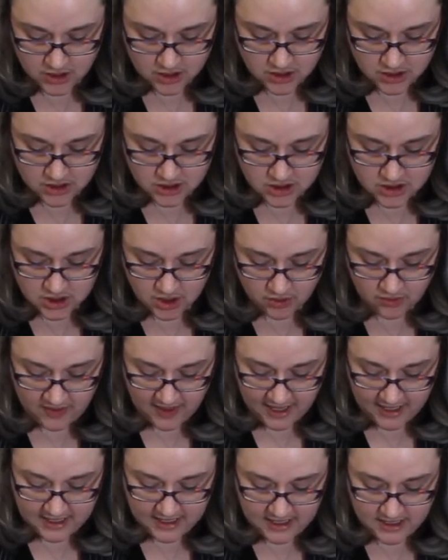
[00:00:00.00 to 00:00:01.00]
sew
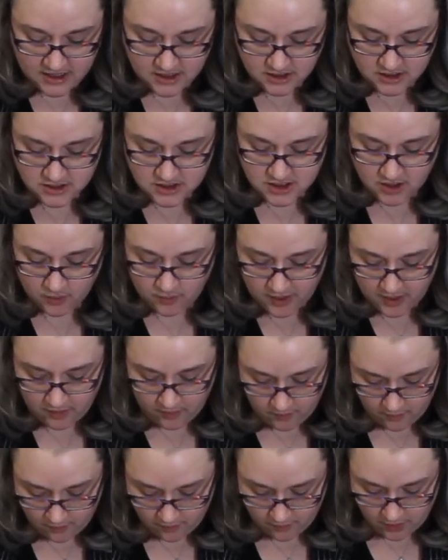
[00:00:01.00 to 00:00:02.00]
that in. So
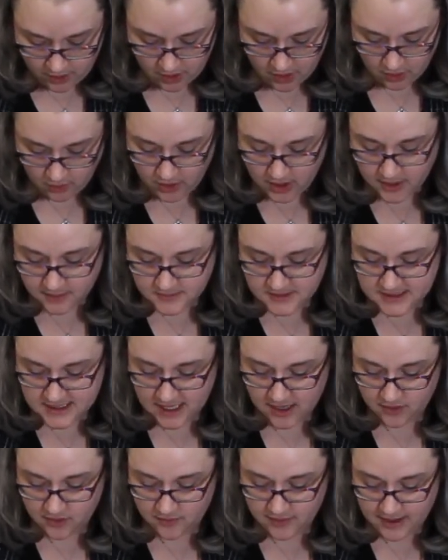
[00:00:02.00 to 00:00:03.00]
it, comes
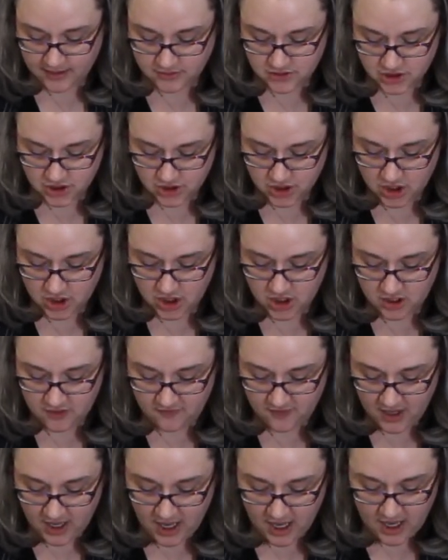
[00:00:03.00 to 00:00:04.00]
down around your curve.
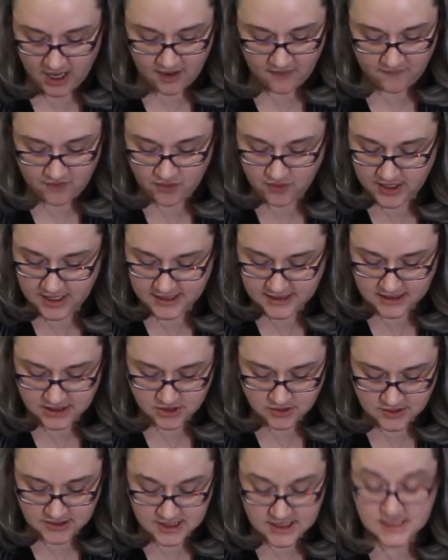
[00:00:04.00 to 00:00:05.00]
If you need to
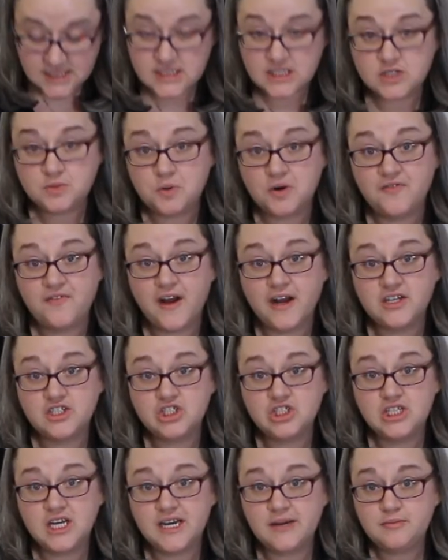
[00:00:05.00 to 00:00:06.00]
use the Stitch
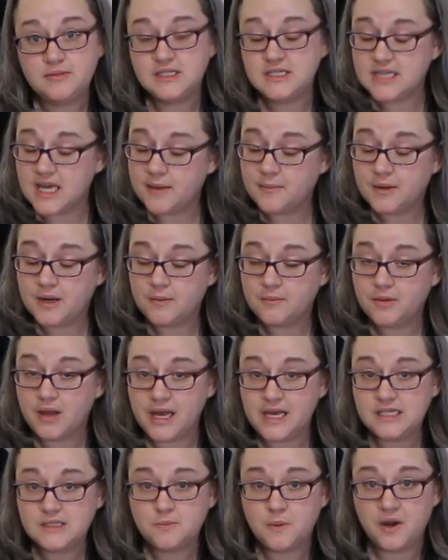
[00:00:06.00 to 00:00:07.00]
Perfection tape to tape it in
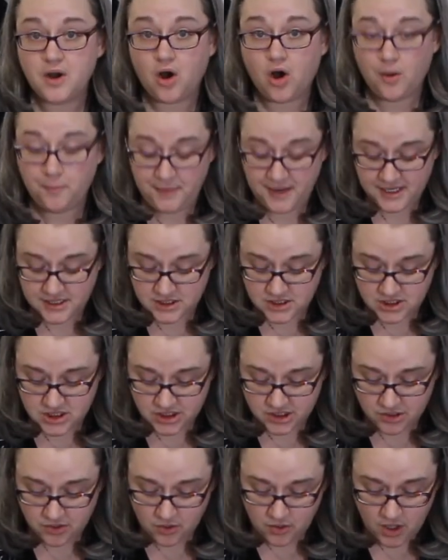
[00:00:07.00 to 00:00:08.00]
place, by all means
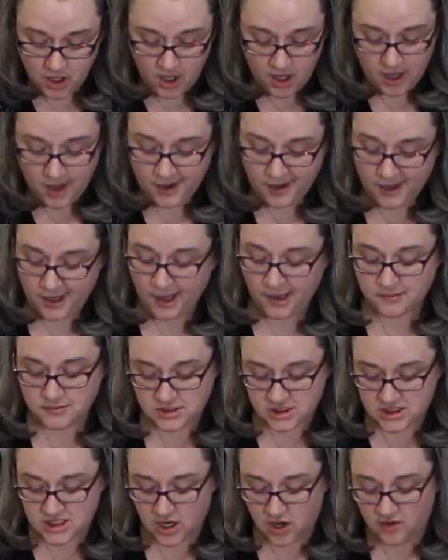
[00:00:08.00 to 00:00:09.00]
do.
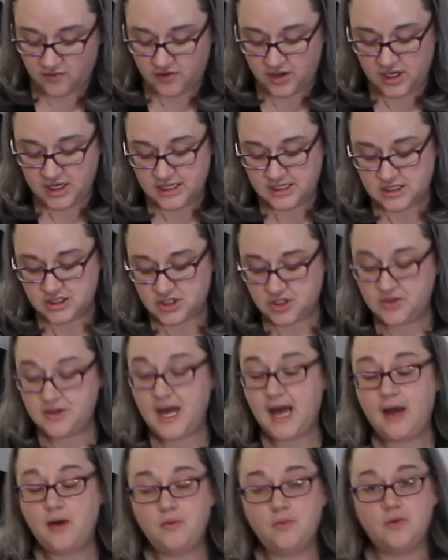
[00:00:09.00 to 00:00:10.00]
Just however you need to do
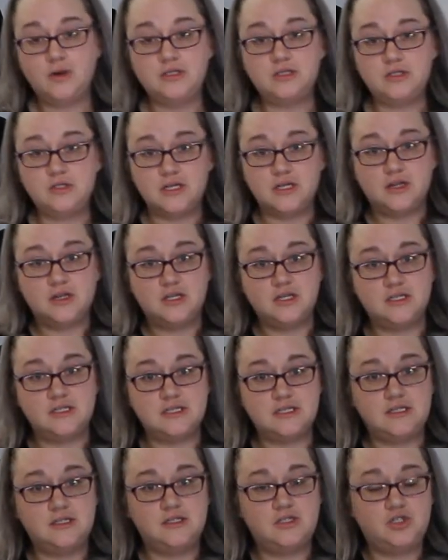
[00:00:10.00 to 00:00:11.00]
that. Once you get the
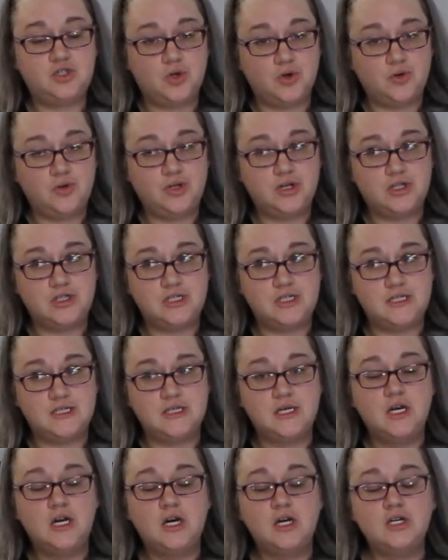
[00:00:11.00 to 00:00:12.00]

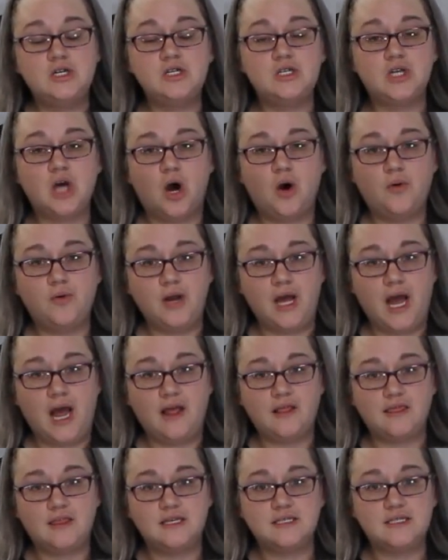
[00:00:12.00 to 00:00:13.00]
shoulders sewn
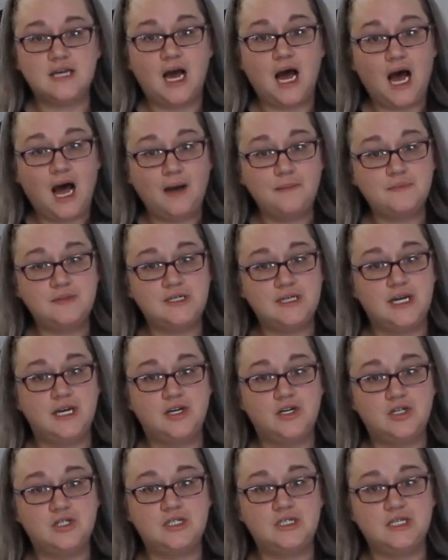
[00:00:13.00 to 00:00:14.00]
at the top to get
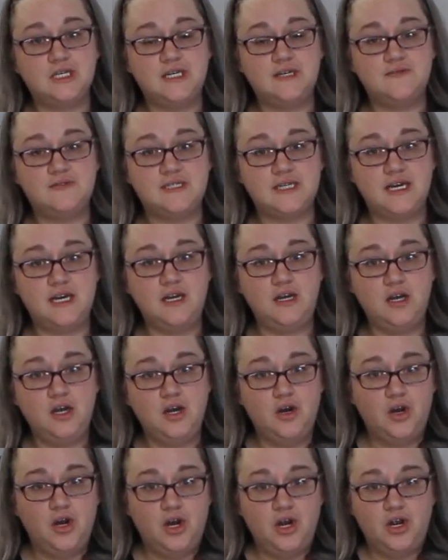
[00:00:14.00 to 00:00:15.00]
your sleeves in,
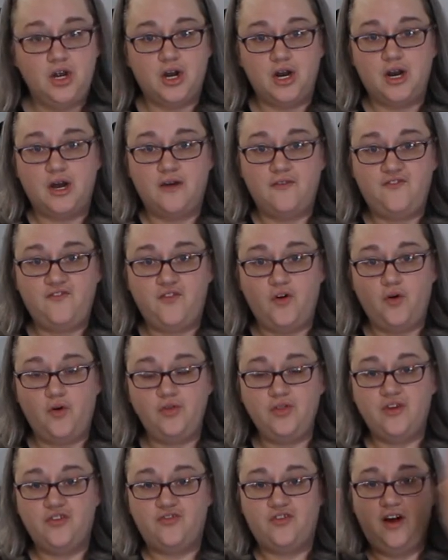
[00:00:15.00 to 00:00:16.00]
you're going to
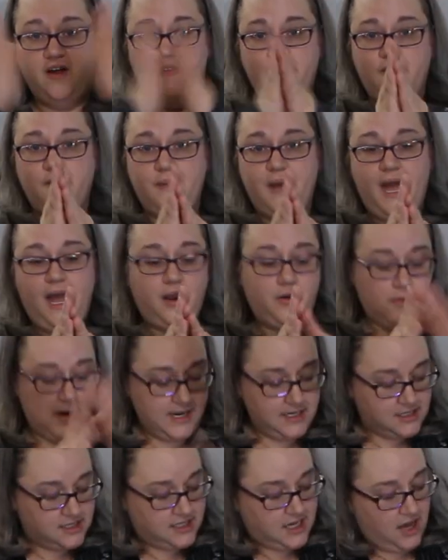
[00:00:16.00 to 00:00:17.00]
fold the front and the back
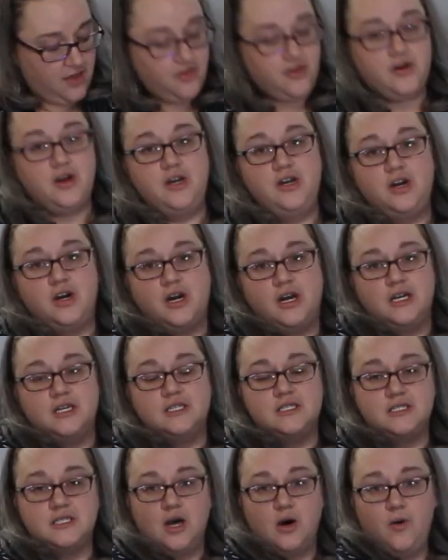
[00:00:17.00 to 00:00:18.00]
right together and you're going to
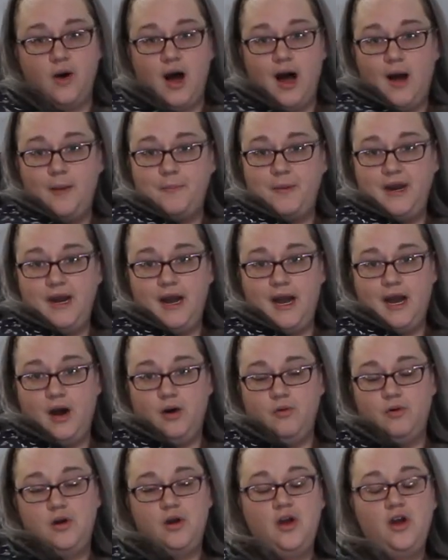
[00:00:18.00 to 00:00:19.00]
sew up and
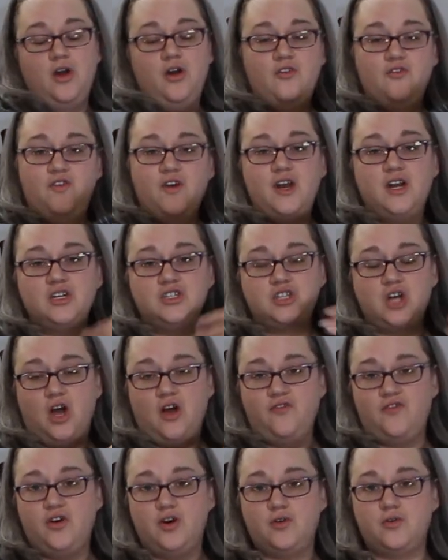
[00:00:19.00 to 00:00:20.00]
out. Finish
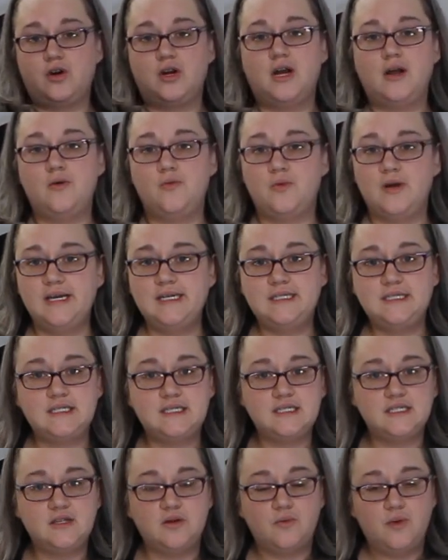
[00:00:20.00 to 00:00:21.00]
off your
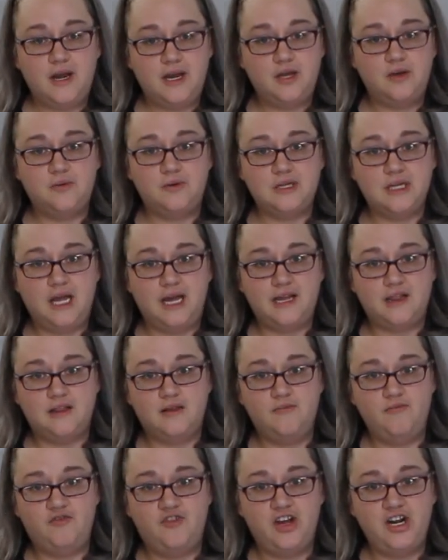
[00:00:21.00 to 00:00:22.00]
wrists the way you would like
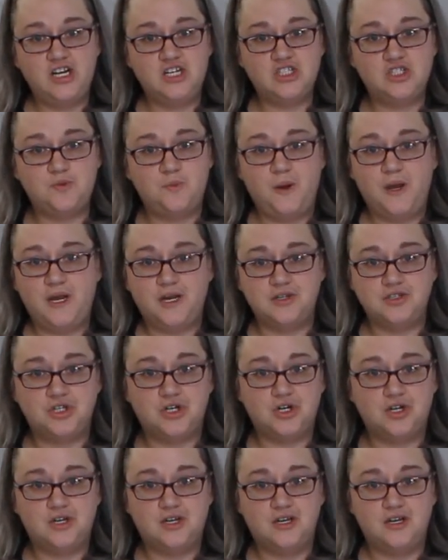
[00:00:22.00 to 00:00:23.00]
them finished, being
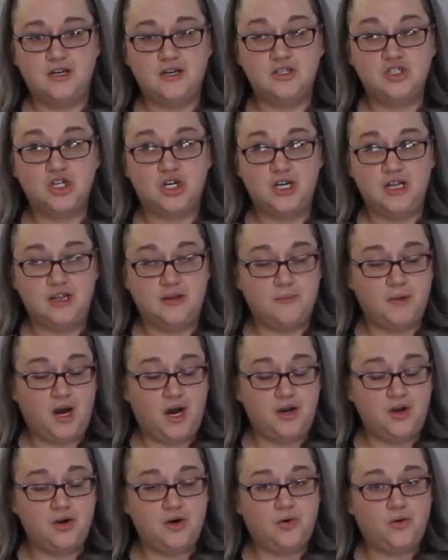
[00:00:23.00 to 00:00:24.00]
turning them
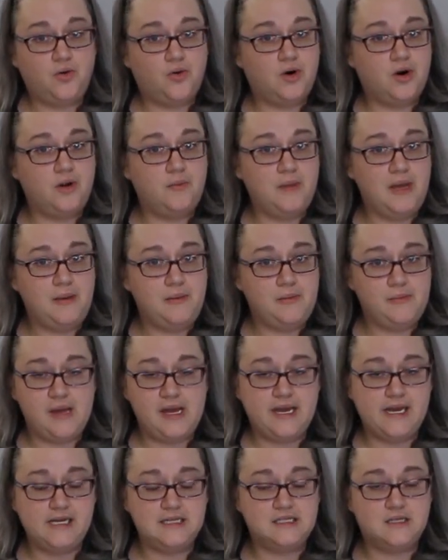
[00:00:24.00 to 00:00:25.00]
under, or maybe
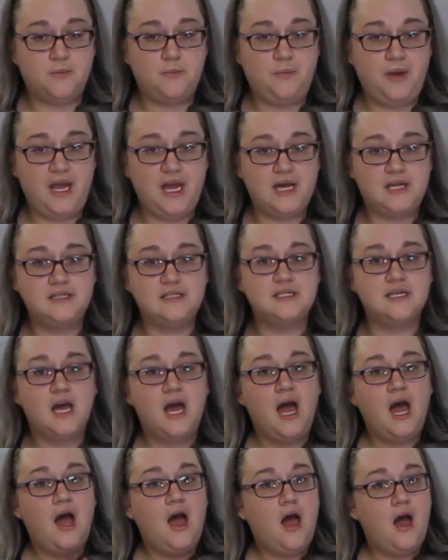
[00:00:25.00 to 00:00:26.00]
making some bands
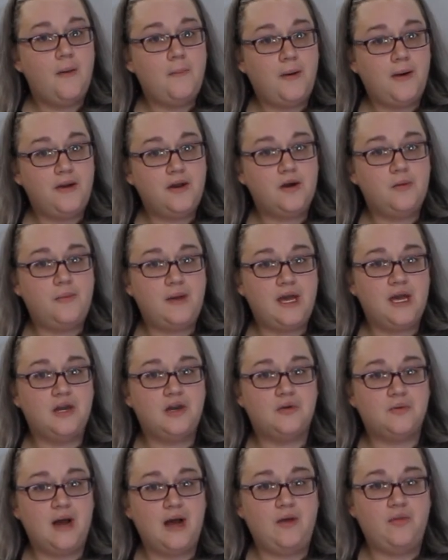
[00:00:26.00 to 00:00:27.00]
and put your band
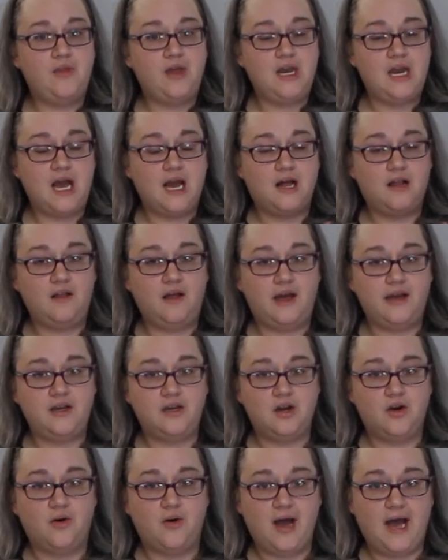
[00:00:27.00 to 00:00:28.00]
around the neckline
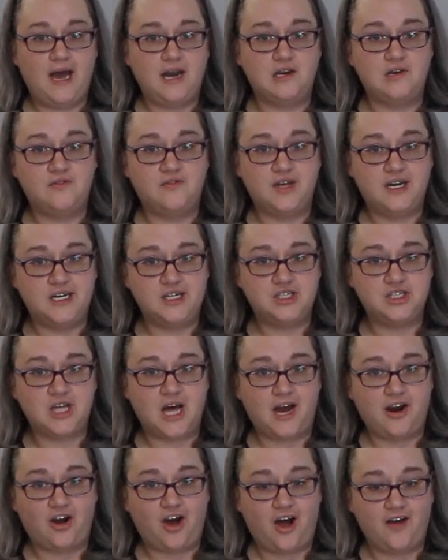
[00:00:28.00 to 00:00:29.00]
to go ahead and finish
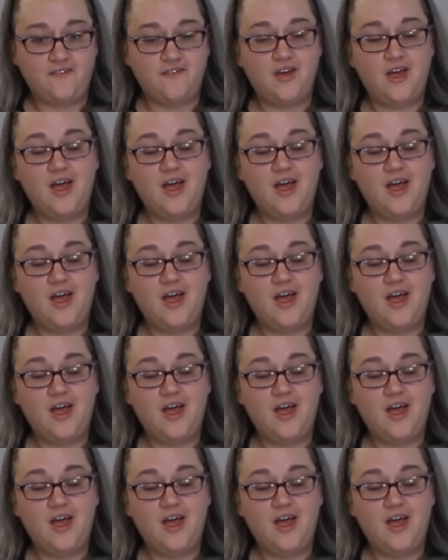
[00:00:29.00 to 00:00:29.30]
that off.